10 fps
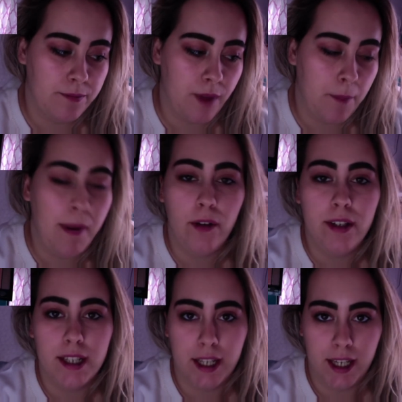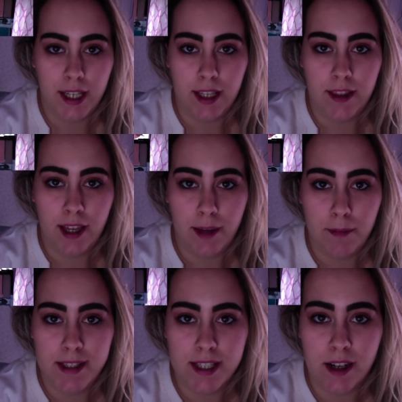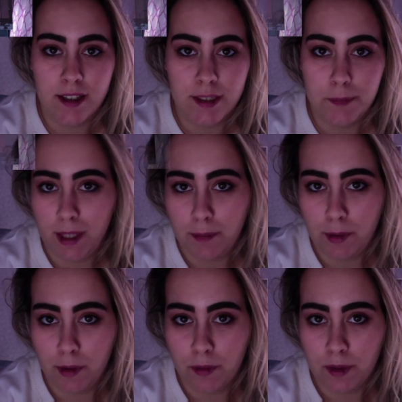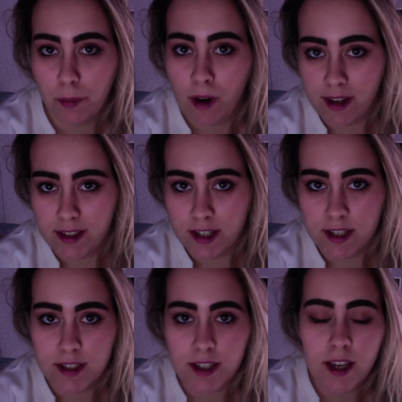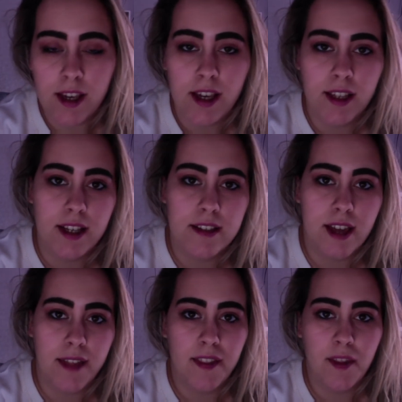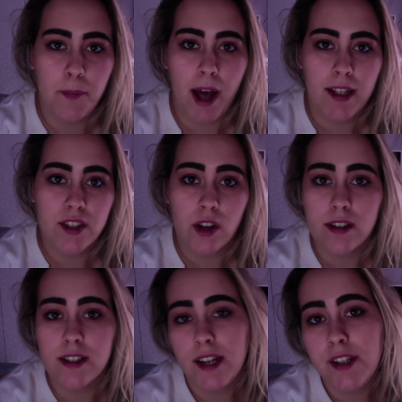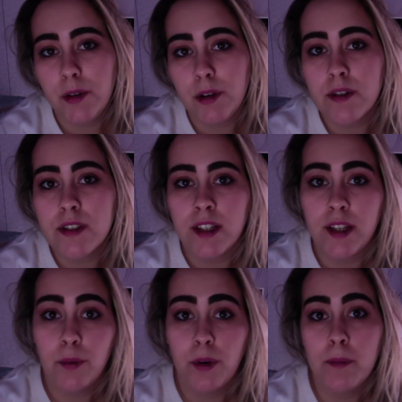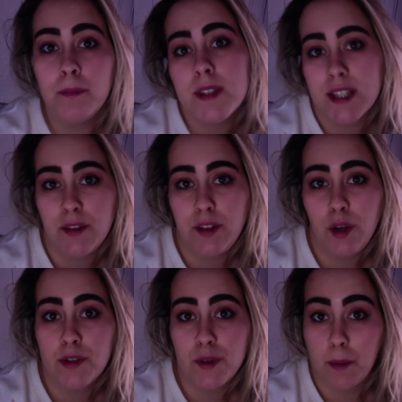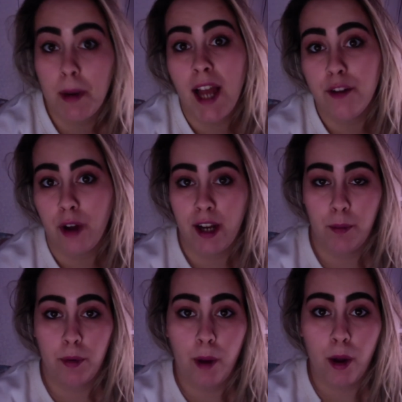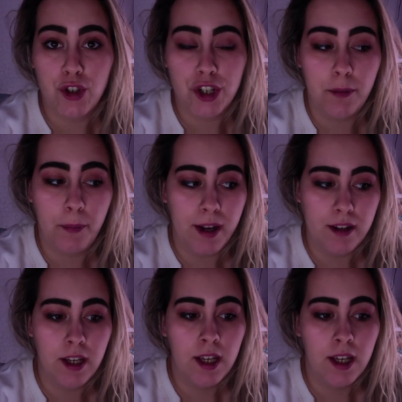apparently they misguided people with the prices, and they said that the palettes cost 10 euros and they were 7 euros of the Black Friday promotion, but